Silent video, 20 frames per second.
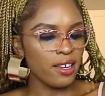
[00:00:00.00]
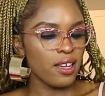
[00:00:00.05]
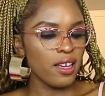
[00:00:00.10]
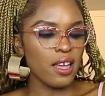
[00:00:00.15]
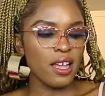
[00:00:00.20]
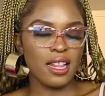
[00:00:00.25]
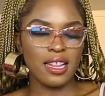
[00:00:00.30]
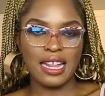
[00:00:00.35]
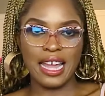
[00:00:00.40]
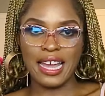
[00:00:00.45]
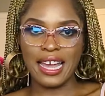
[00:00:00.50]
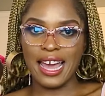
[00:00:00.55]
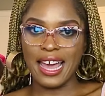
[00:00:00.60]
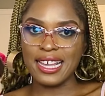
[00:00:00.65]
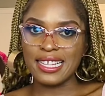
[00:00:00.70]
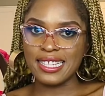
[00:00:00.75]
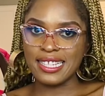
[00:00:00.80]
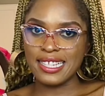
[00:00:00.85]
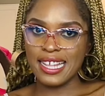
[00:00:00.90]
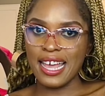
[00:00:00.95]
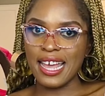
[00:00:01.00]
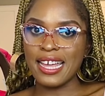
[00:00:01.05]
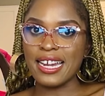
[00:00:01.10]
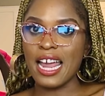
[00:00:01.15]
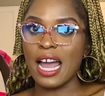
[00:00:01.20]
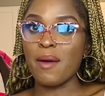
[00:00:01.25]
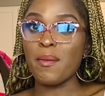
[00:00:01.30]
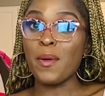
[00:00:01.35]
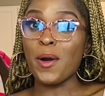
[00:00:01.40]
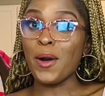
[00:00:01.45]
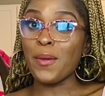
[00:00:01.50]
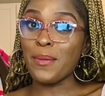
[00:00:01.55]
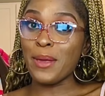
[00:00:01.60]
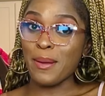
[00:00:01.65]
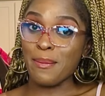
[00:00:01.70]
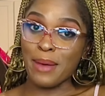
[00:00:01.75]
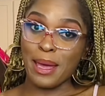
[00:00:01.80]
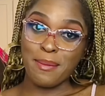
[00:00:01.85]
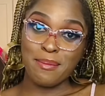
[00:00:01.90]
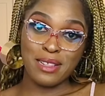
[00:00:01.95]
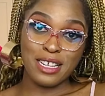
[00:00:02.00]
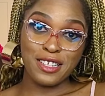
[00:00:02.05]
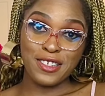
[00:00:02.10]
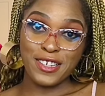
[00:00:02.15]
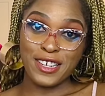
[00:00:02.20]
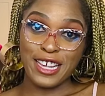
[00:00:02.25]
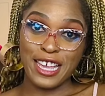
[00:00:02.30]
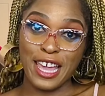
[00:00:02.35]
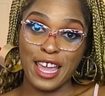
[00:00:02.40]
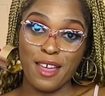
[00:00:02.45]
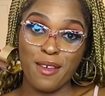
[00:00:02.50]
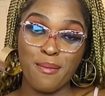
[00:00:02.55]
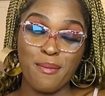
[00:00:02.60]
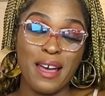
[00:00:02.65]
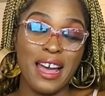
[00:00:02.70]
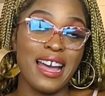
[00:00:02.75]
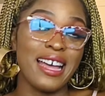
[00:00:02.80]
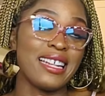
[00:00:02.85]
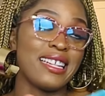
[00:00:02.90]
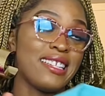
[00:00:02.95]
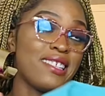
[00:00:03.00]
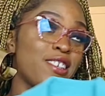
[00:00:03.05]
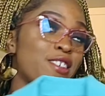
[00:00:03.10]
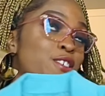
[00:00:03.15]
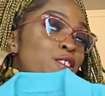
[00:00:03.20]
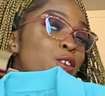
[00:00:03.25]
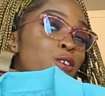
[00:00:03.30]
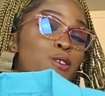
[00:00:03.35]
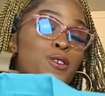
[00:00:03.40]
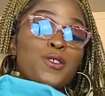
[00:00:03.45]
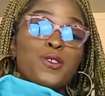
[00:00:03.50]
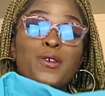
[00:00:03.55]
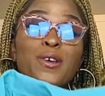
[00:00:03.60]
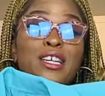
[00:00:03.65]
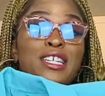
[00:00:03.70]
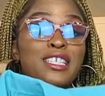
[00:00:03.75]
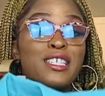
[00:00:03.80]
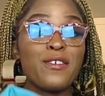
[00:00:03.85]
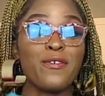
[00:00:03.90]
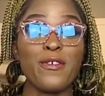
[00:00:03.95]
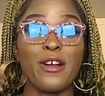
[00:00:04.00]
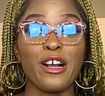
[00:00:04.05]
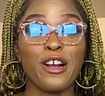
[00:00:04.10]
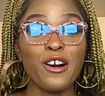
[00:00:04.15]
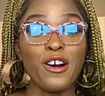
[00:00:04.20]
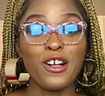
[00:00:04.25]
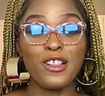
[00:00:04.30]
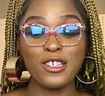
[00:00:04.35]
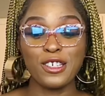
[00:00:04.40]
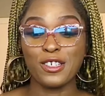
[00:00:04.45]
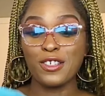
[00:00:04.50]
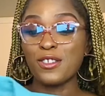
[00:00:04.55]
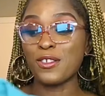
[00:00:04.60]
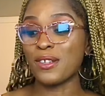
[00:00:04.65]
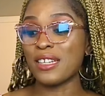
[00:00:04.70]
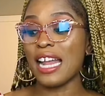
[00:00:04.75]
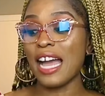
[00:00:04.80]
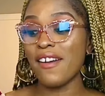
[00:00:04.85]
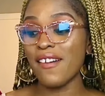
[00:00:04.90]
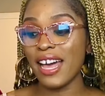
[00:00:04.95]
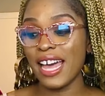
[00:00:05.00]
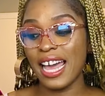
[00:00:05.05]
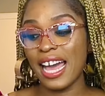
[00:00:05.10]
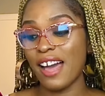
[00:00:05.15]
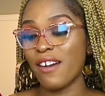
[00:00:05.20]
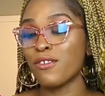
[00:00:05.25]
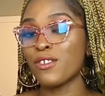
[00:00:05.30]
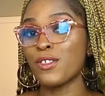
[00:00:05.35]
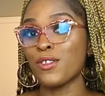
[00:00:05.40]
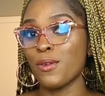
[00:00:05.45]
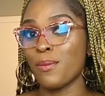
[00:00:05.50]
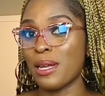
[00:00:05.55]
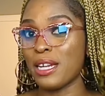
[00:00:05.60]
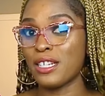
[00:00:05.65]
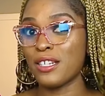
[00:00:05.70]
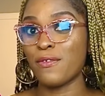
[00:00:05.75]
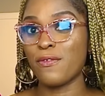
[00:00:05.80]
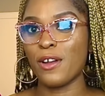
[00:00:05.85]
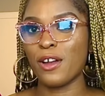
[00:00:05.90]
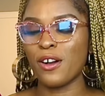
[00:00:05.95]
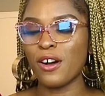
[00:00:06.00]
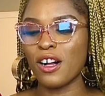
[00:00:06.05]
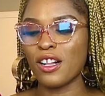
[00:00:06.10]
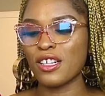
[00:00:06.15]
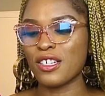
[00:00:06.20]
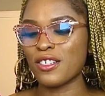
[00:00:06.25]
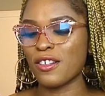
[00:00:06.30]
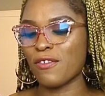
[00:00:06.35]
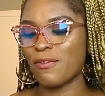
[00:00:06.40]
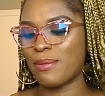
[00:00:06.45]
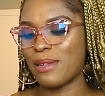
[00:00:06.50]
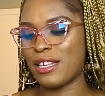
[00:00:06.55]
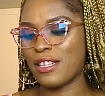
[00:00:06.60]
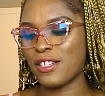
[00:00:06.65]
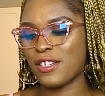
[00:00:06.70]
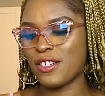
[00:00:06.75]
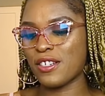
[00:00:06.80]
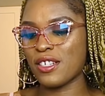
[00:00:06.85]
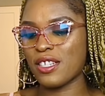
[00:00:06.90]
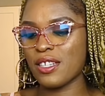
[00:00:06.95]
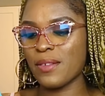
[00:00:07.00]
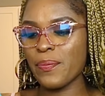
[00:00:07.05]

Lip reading: Like I said, I'm upping my blazer game, and they're also in different colors. So now I have so many different colors of blazers.